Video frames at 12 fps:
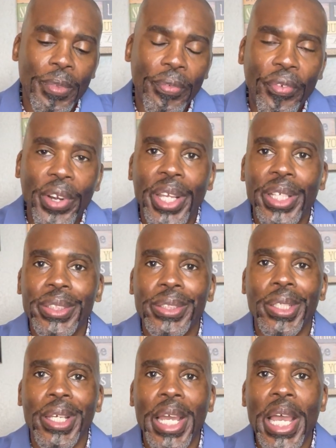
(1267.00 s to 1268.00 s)
friends,
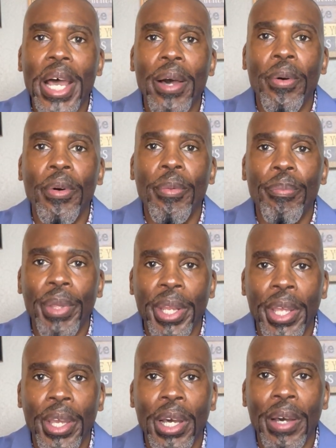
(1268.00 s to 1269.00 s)
how
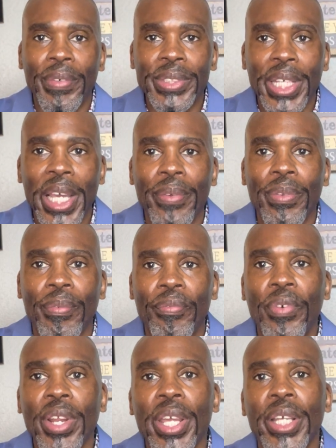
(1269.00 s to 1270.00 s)
many of us have them?
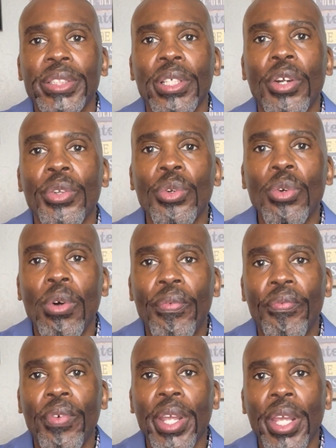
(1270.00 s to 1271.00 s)
Friends, are you a
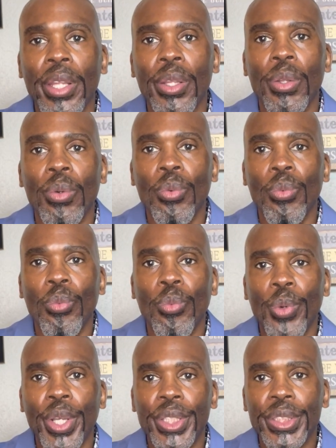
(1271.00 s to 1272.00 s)
friend
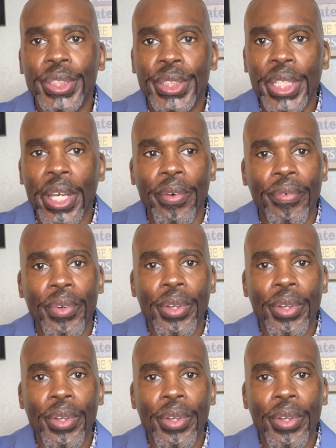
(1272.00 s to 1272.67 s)
with self?